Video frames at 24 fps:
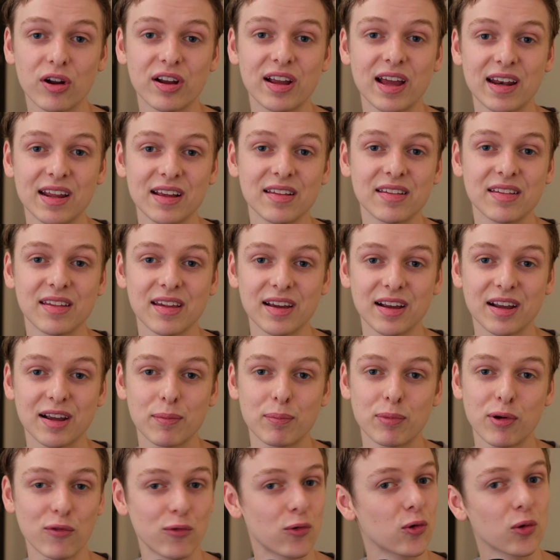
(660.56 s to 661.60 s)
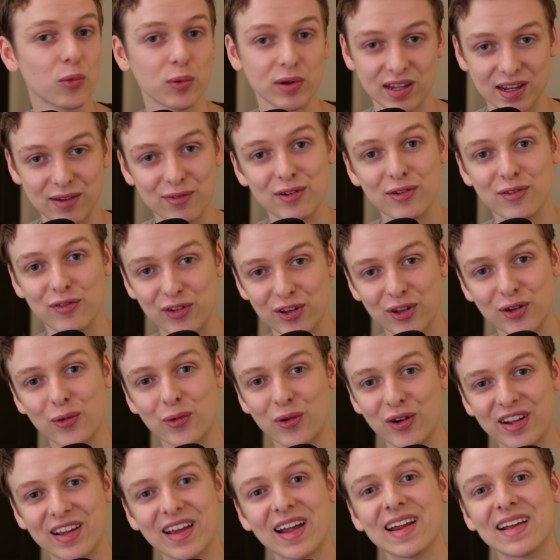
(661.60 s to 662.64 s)
getting sick before we even feel we're
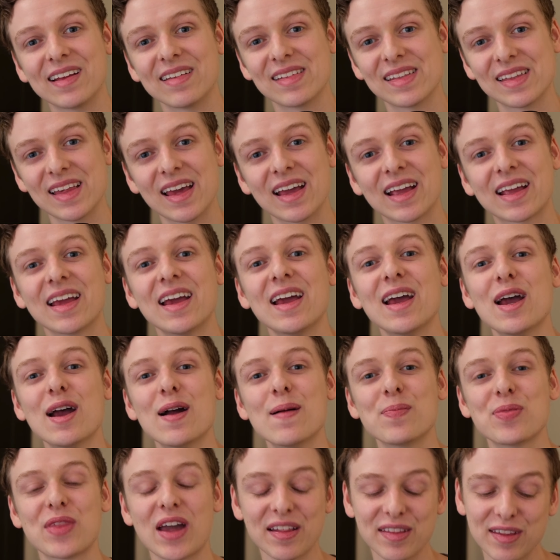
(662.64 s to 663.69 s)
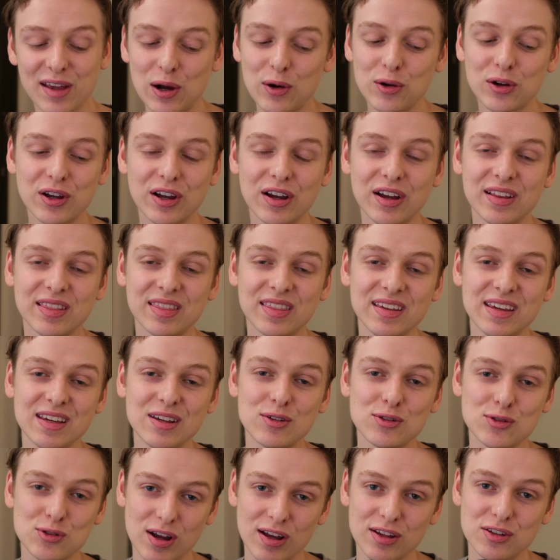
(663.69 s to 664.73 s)
getting sick. That's how good the
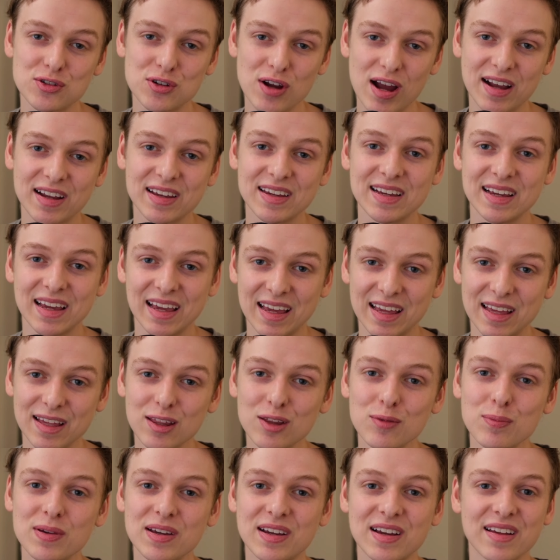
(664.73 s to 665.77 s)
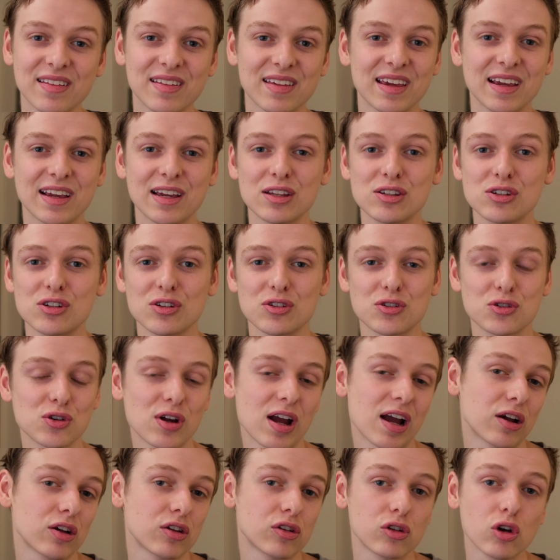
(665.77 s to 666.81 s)
stress tracking is, because it can just
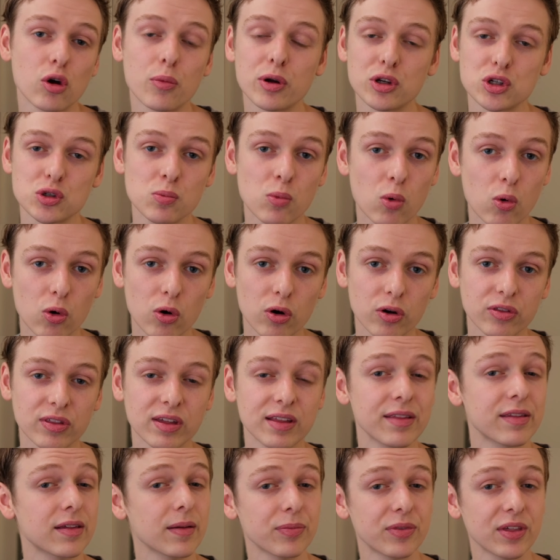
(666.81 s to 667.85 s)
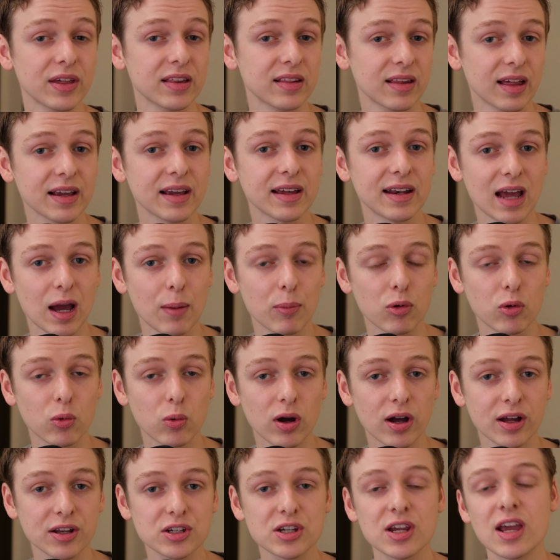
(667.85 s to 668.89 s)
track so much more than something like an Apple
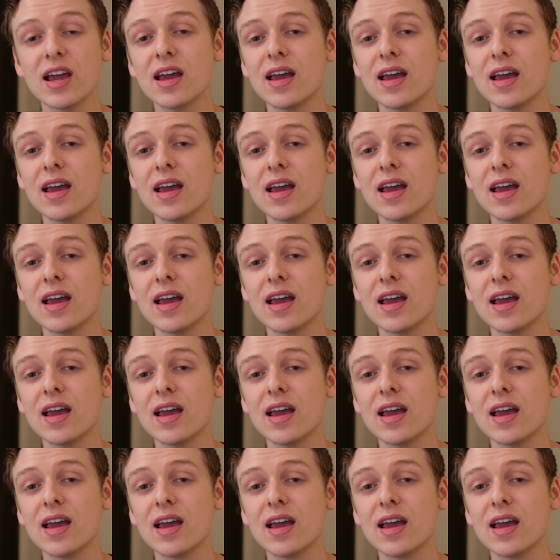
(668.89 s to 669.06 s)
Watch.